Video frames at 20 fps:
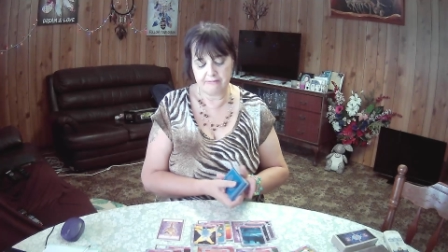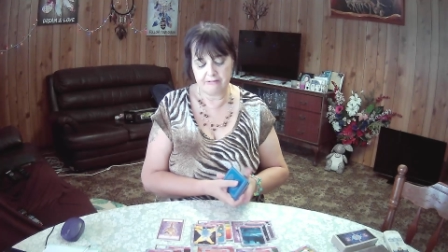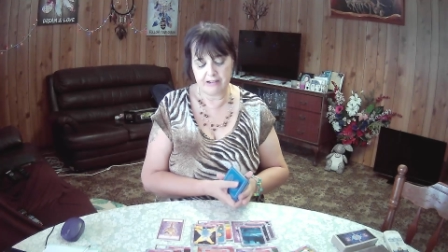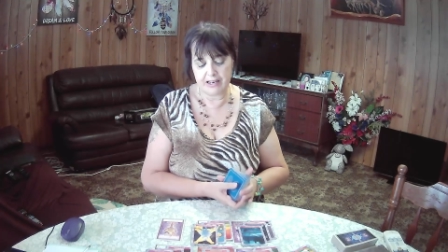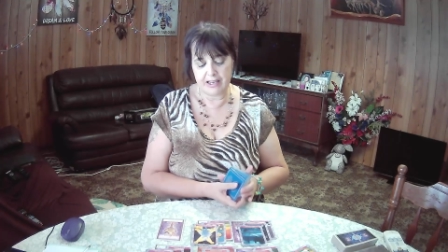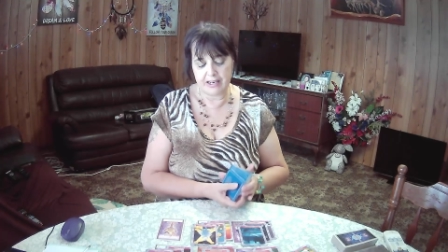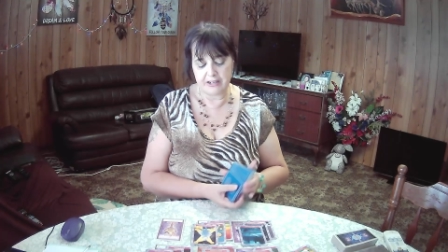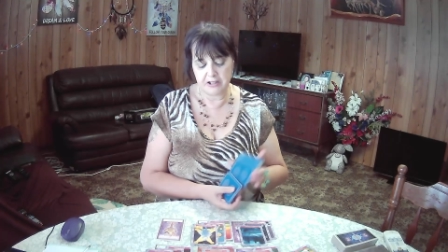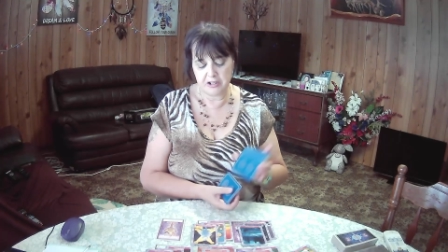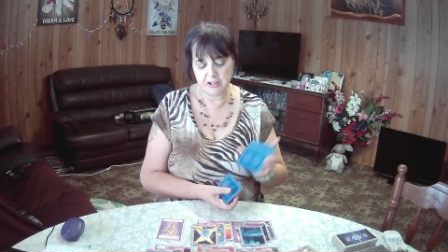
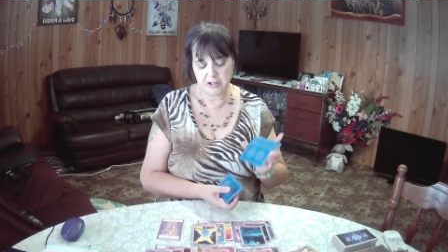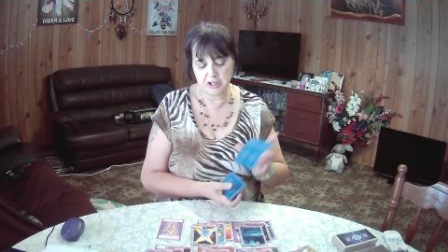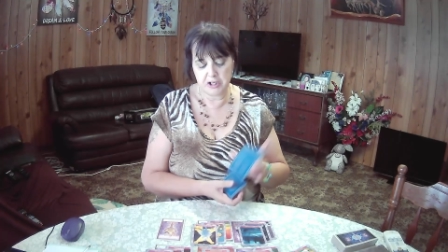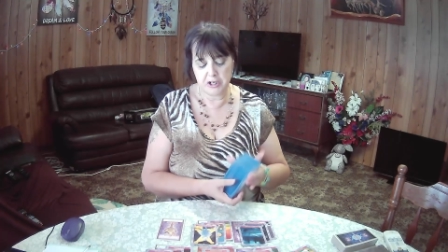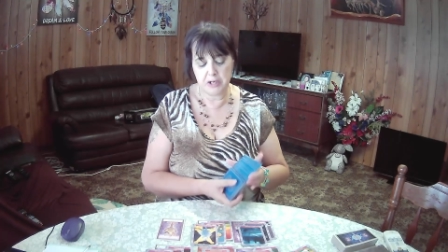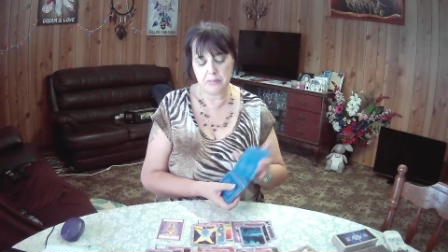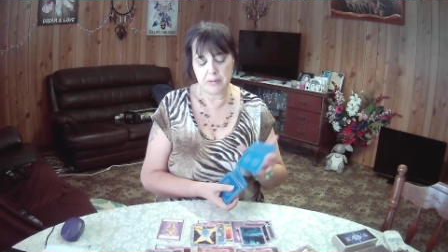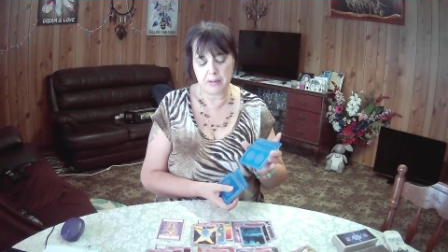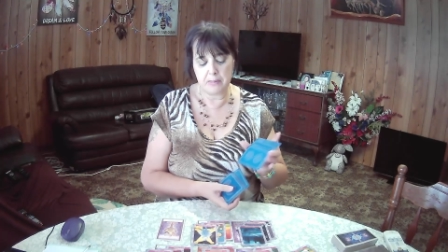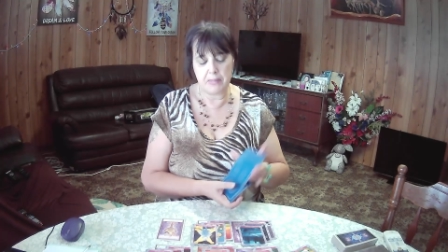
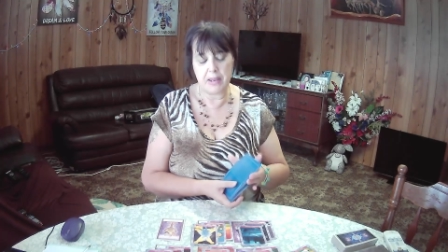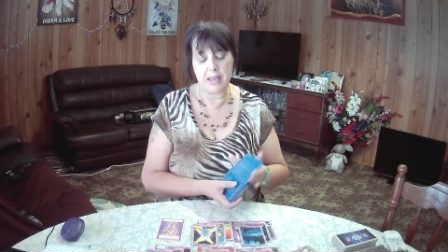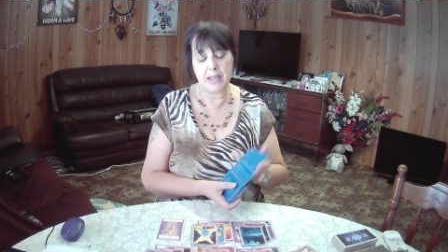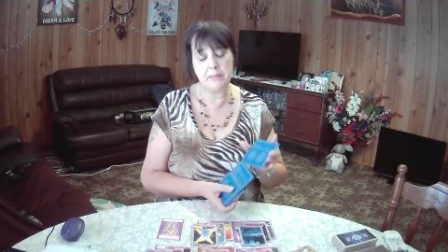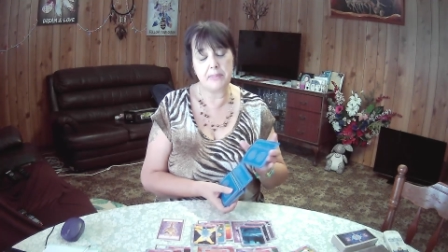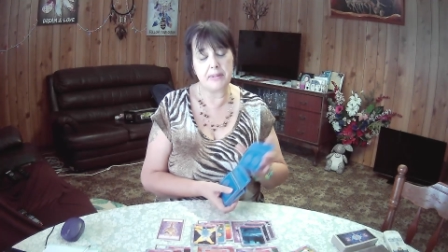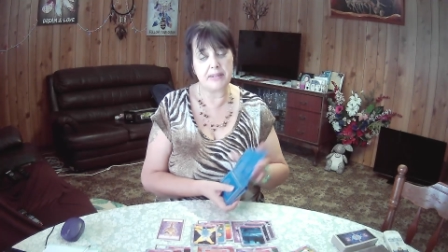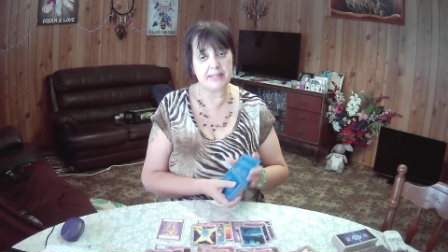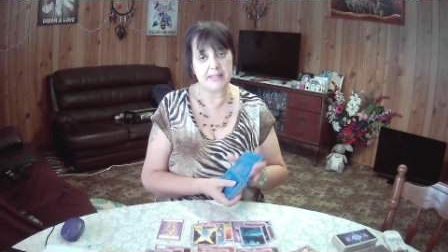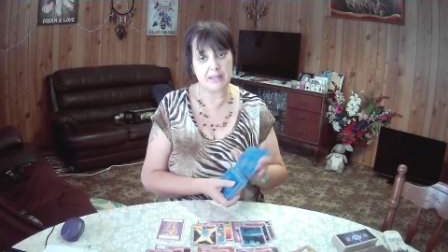relationship. It may
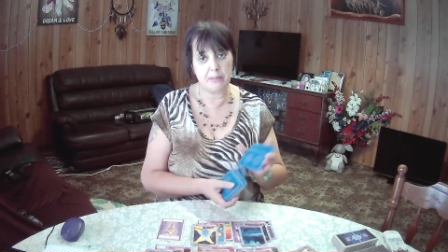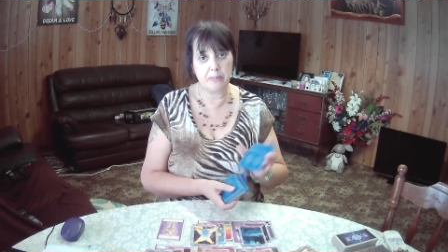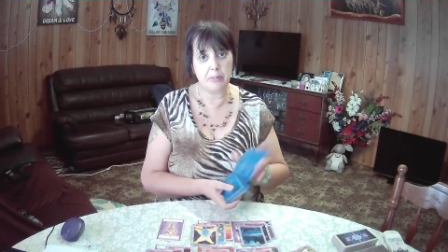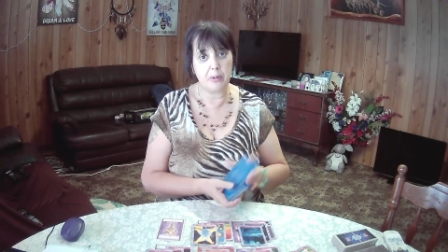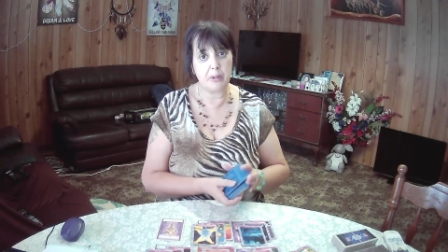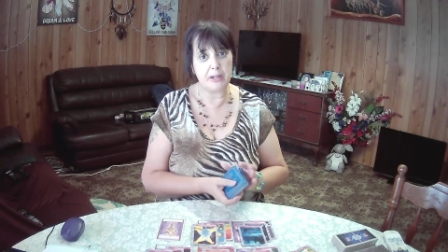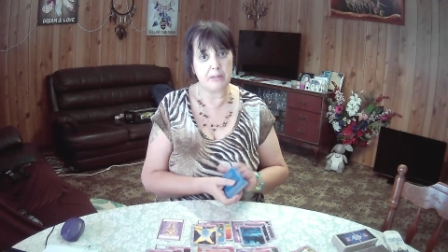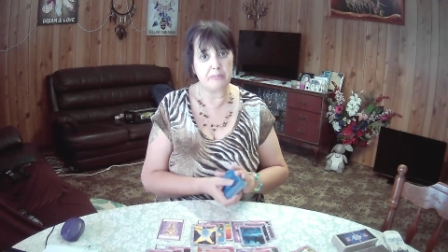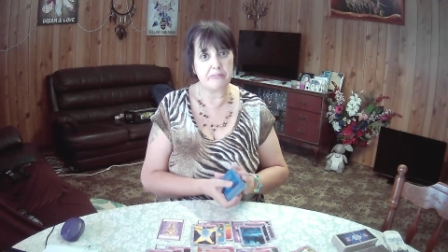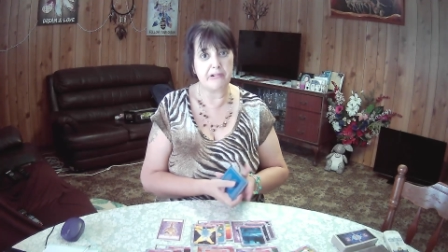be
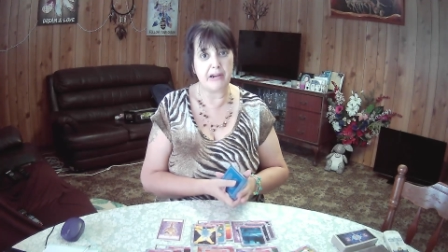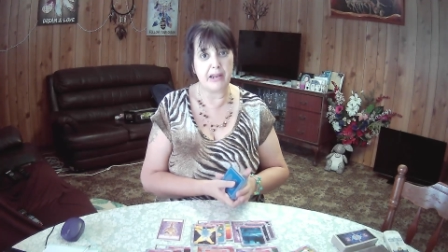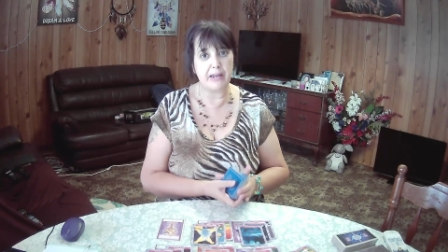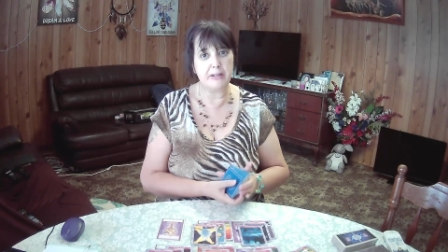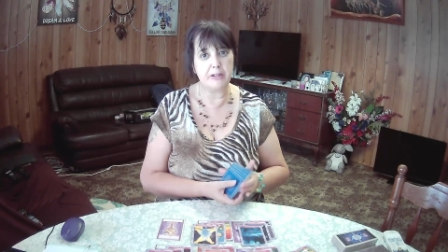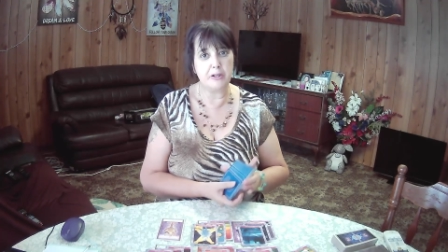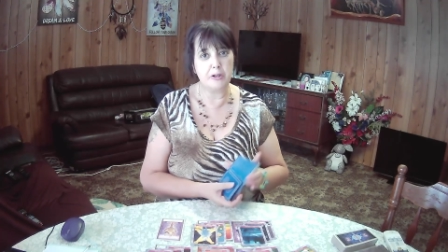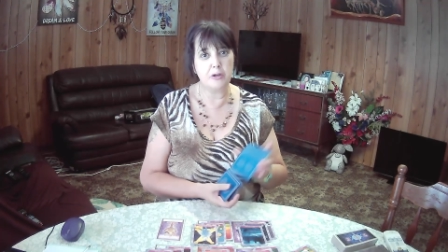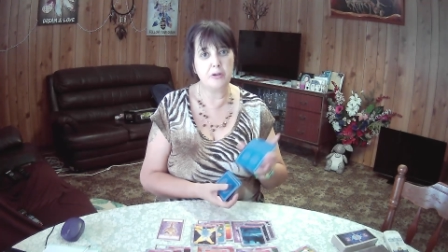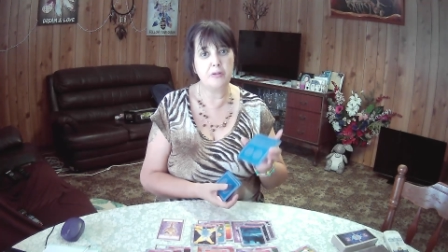somebody
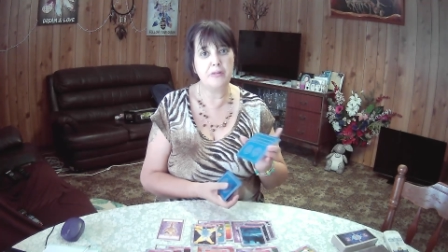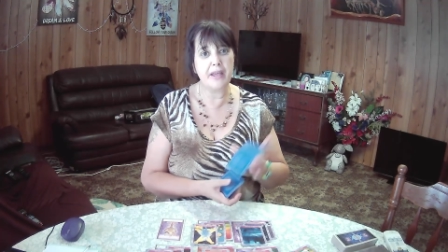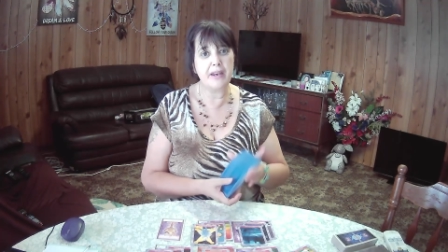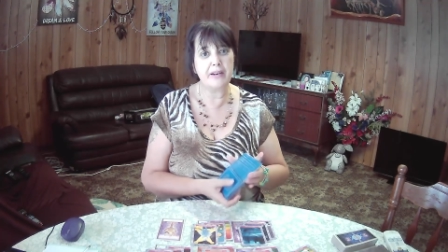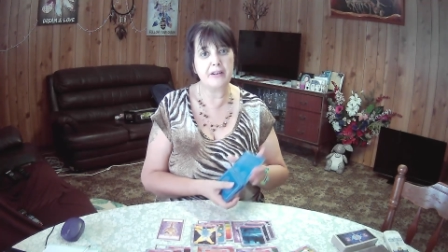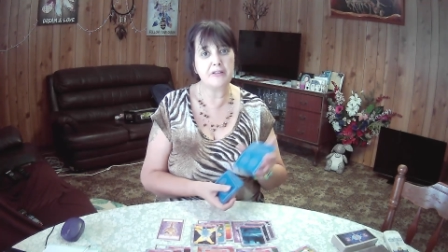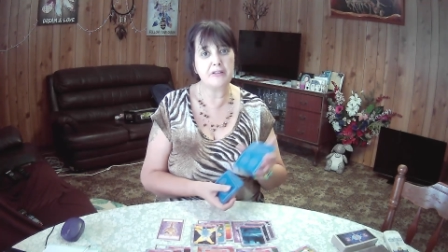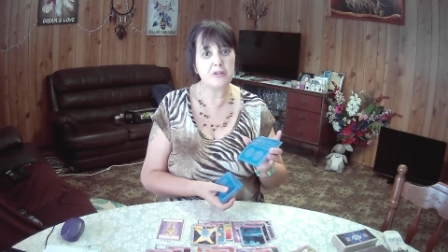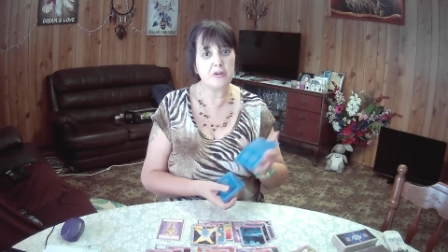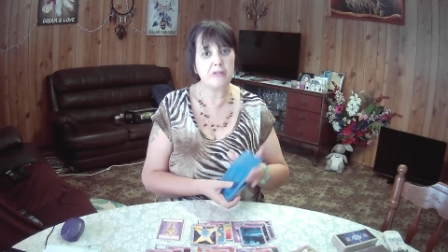brand new that
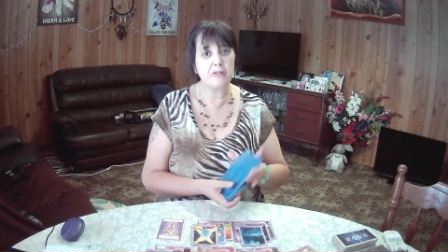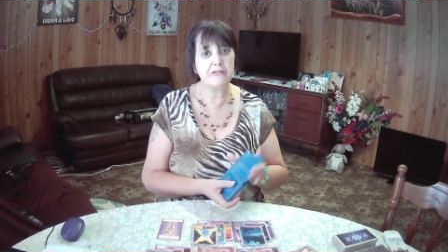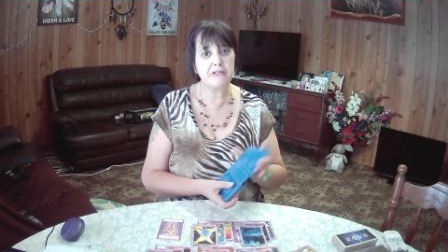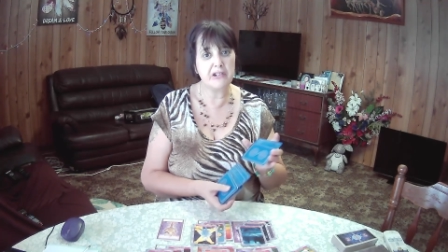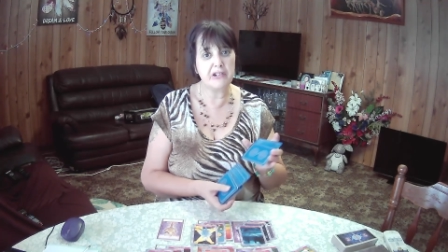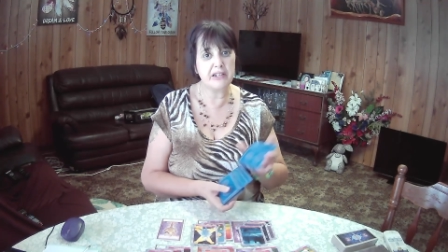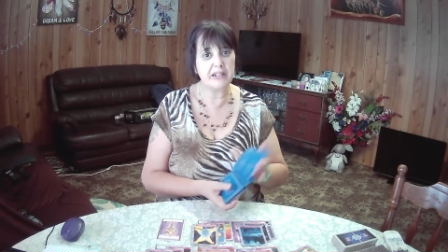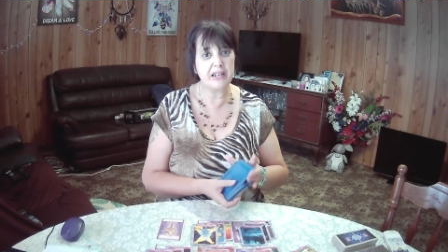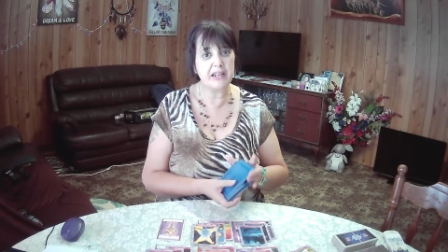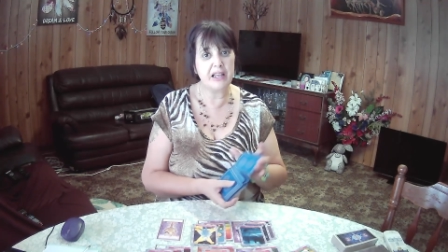is
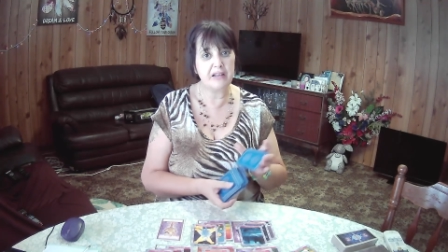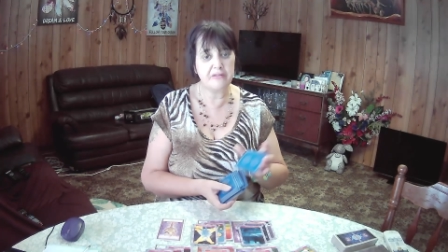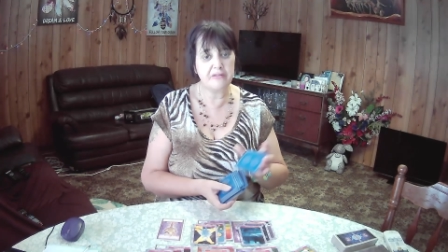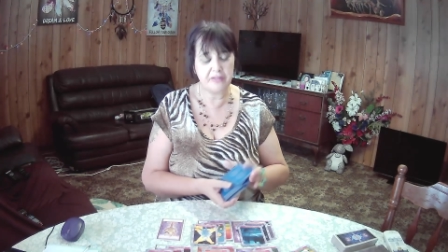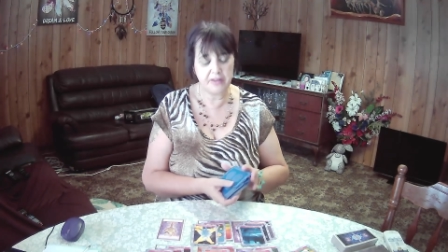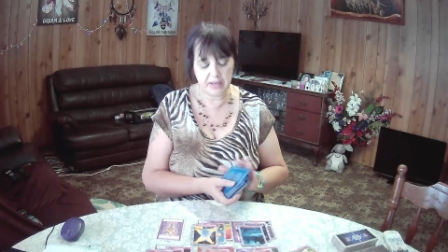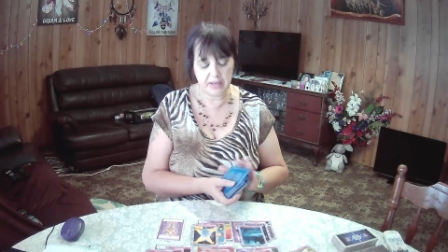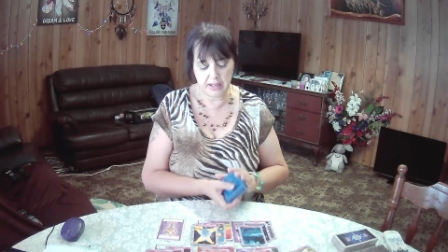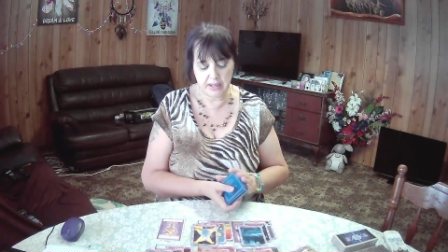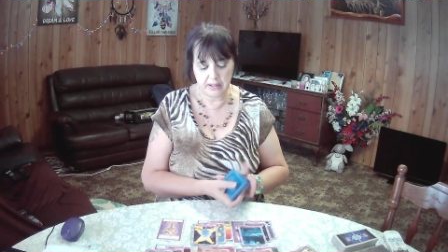offering love
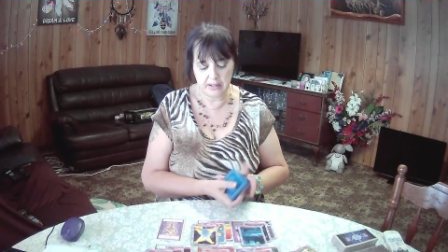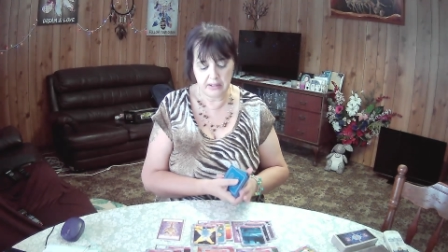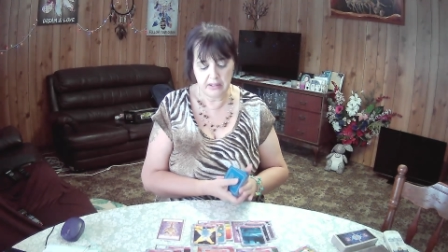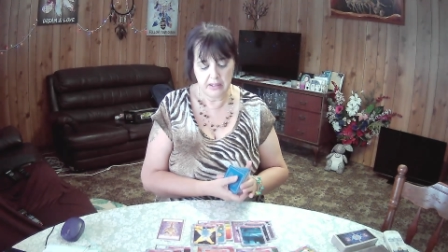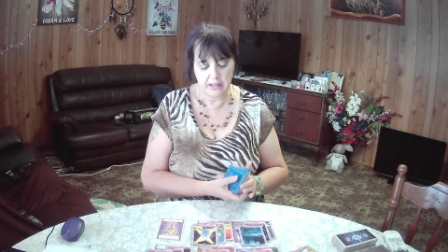here.